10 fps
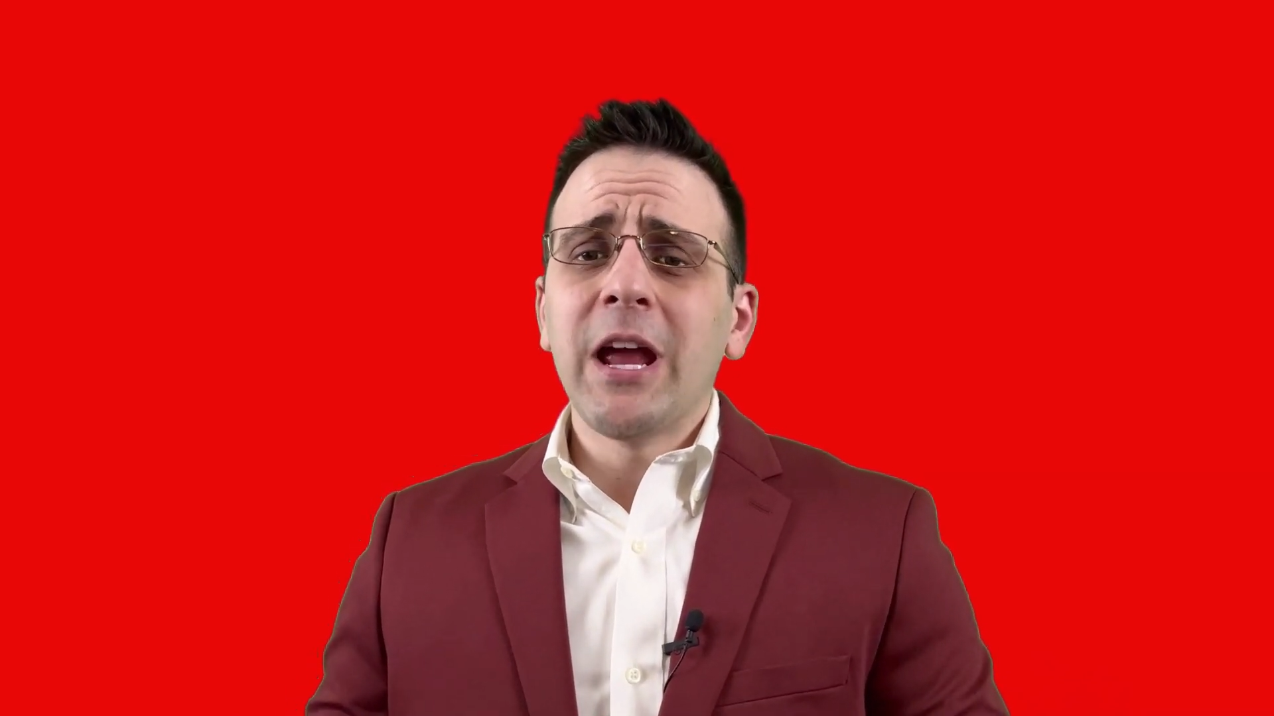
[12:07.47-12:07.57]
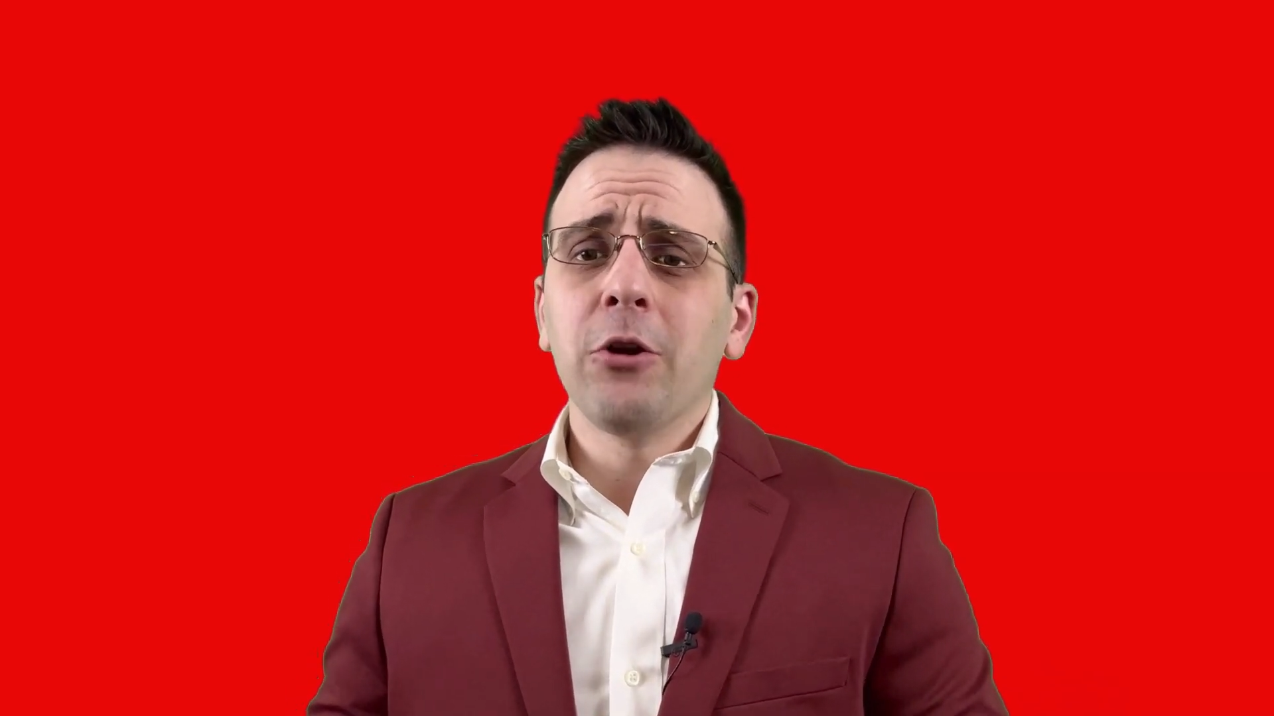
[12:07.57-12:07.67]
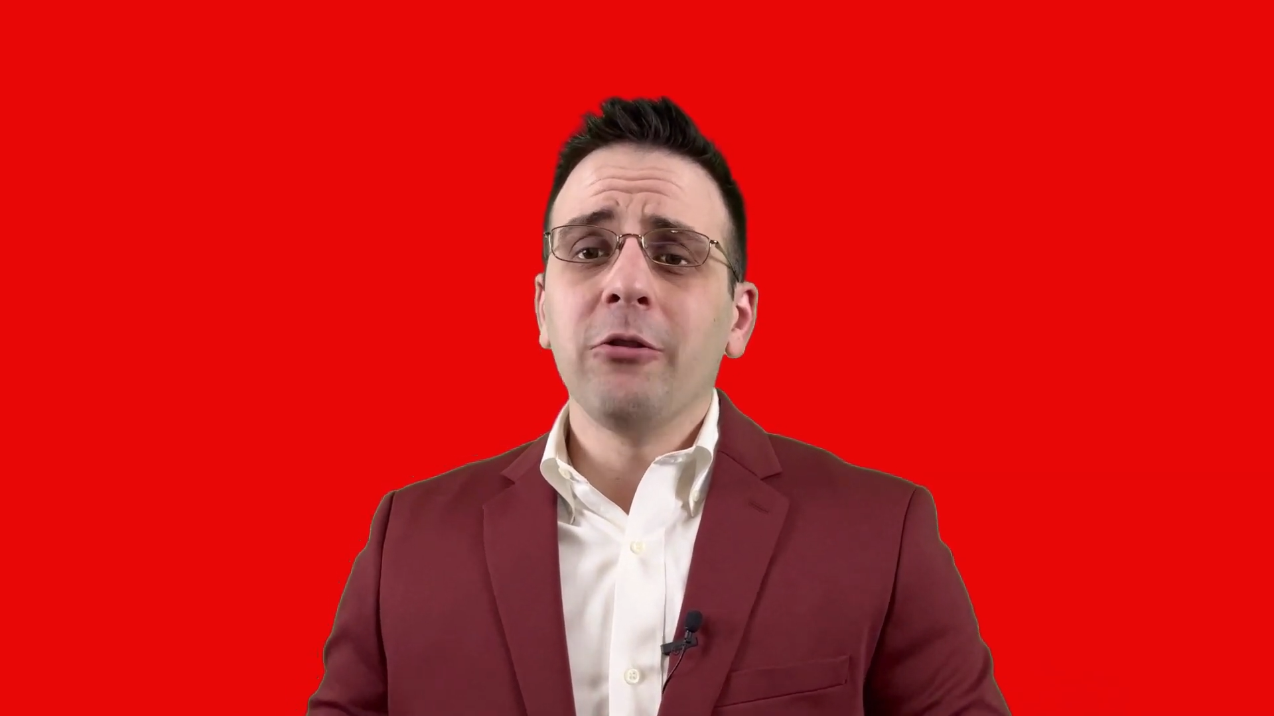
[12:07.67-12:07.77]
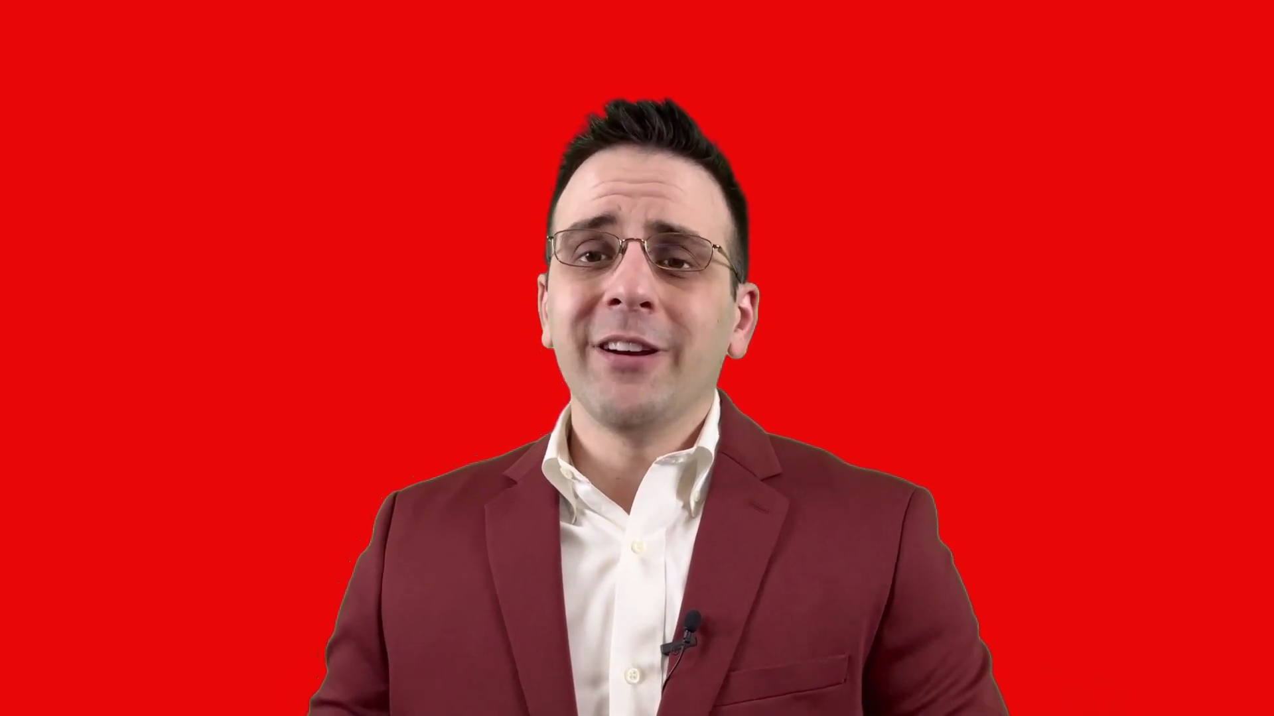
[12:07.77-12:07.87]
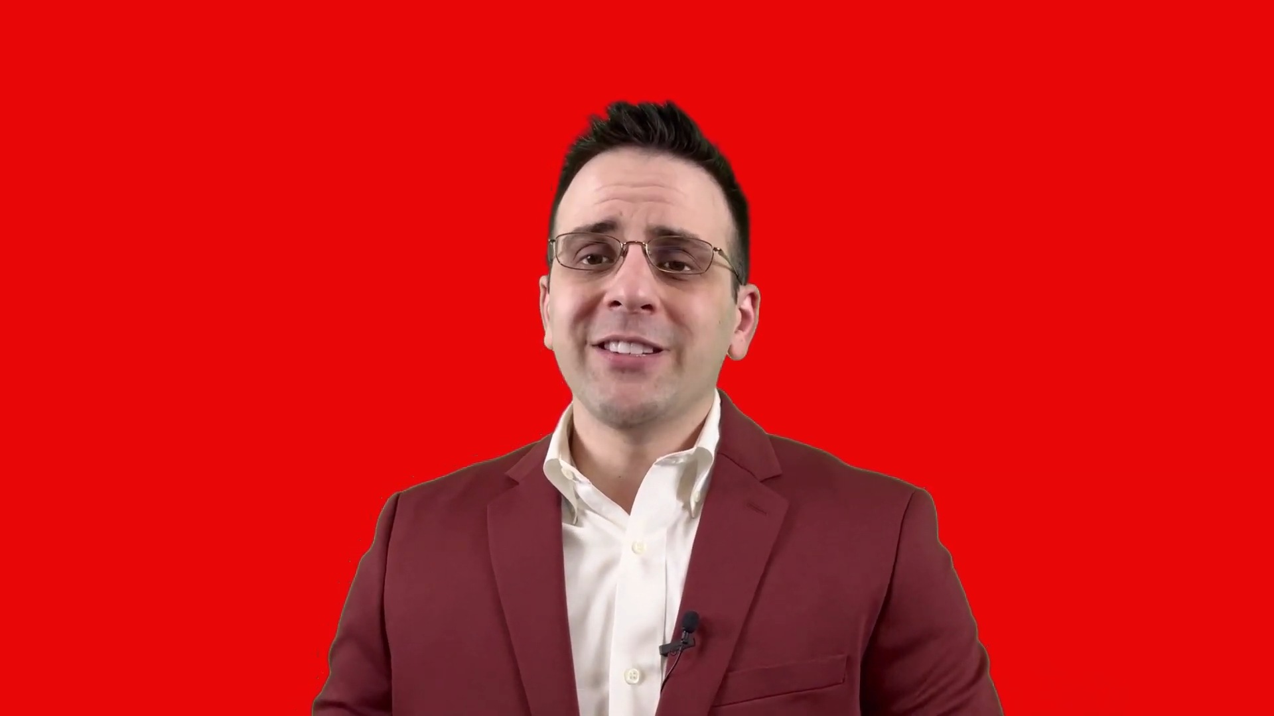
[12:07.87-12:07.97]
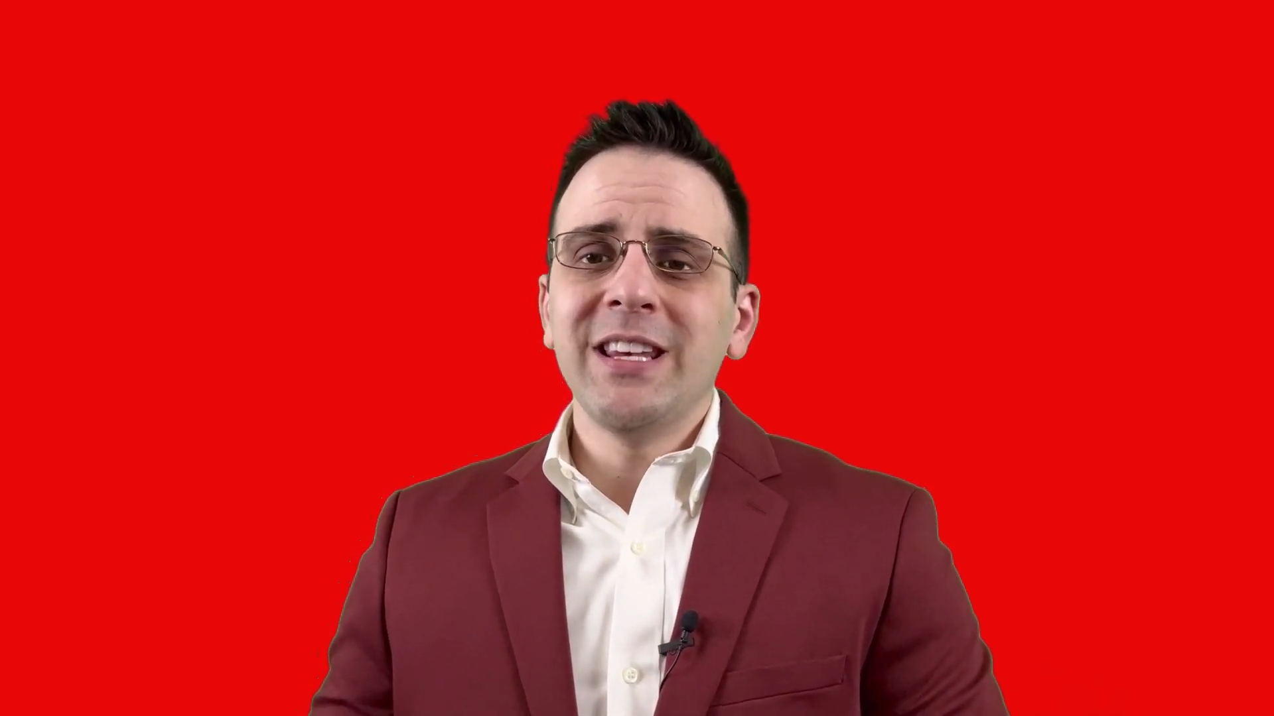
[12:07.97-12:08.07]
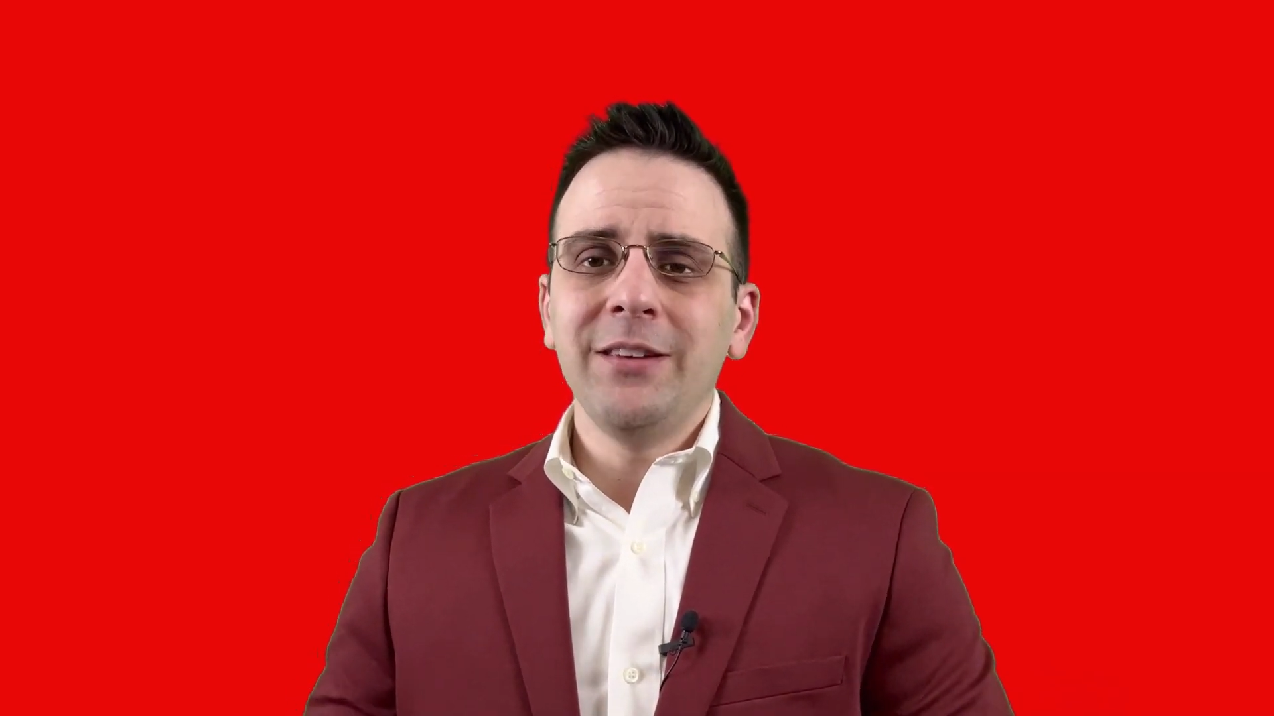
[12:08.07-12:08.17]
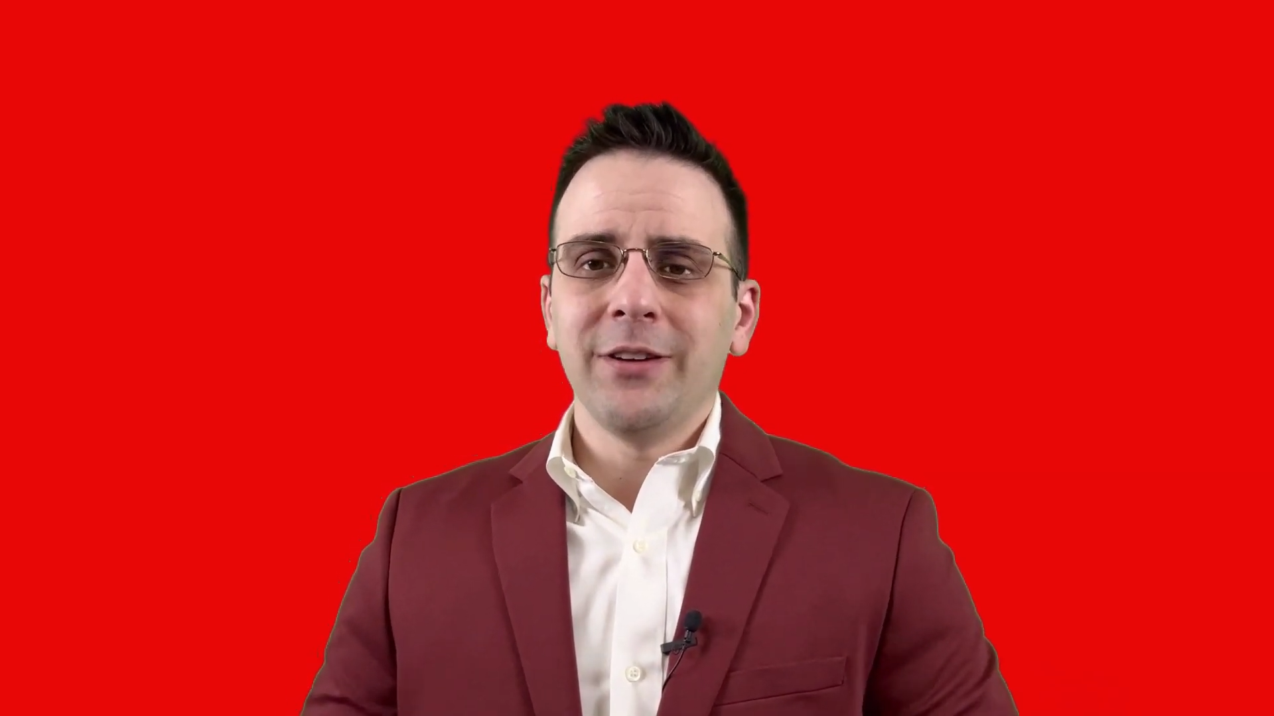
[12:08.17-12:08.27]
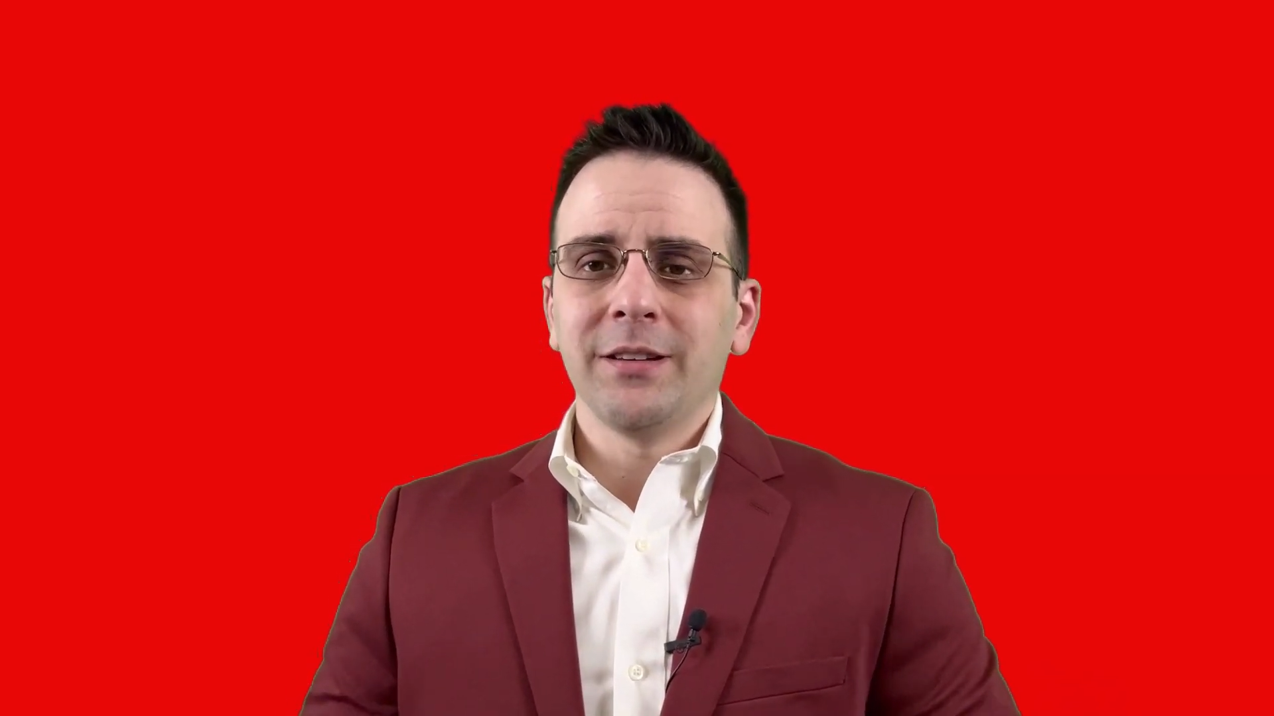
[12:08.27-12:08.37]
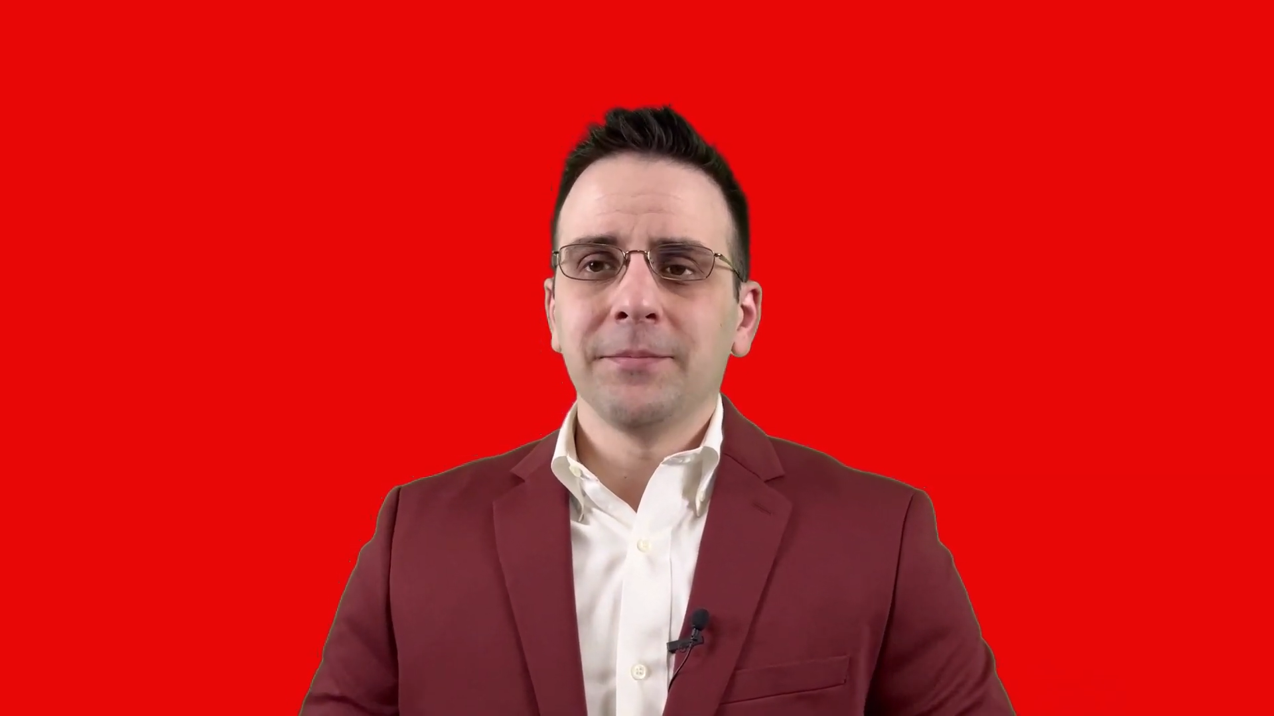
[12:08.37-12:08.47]
are
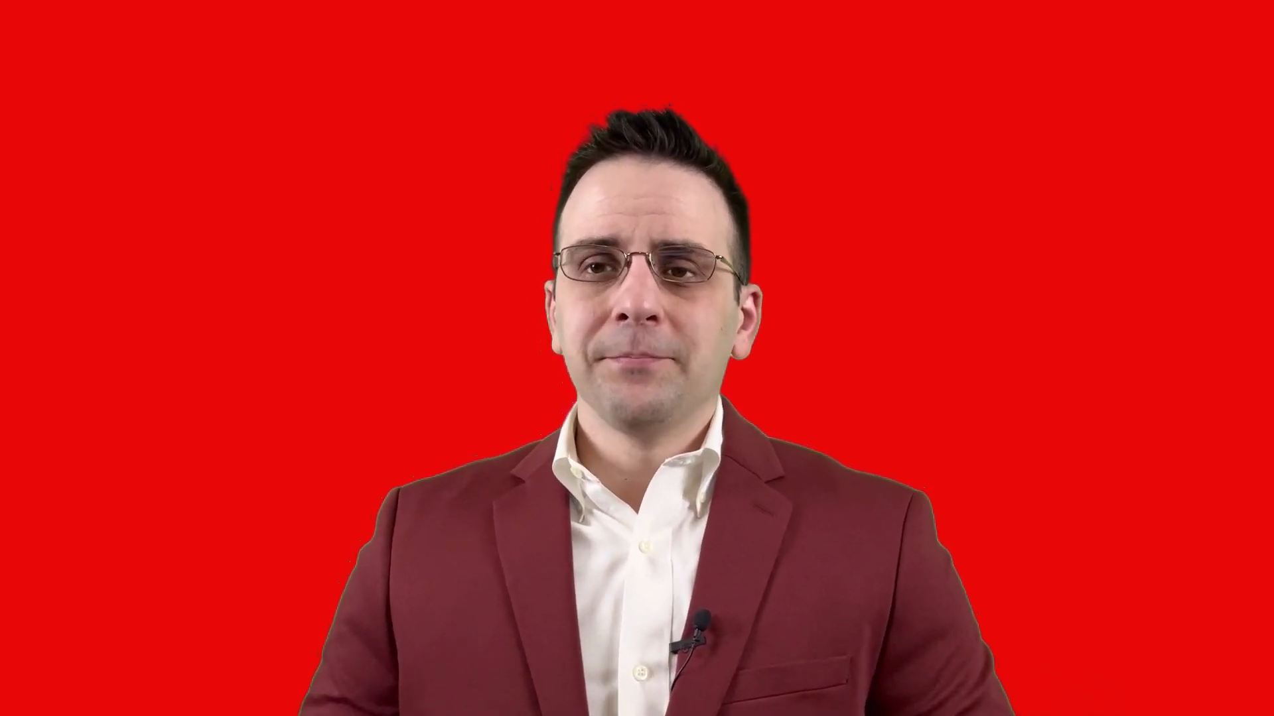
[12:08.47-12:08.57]
receiving?